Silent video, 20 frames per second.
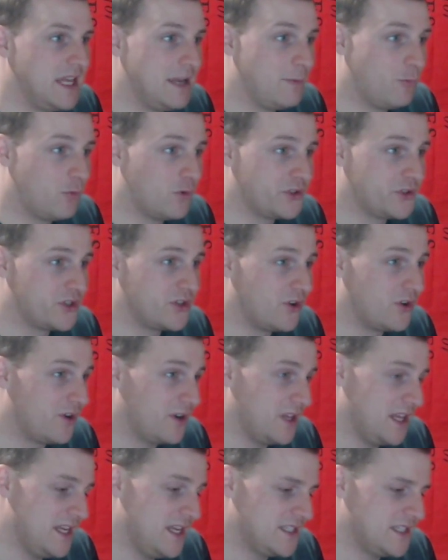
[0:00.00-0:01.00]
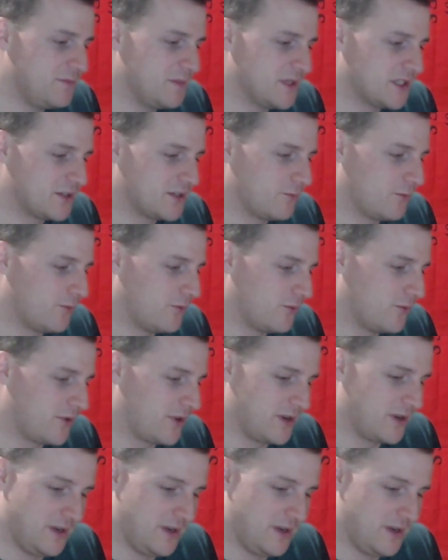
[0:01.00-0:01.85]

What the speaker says: It was not easy, Mr. Ward.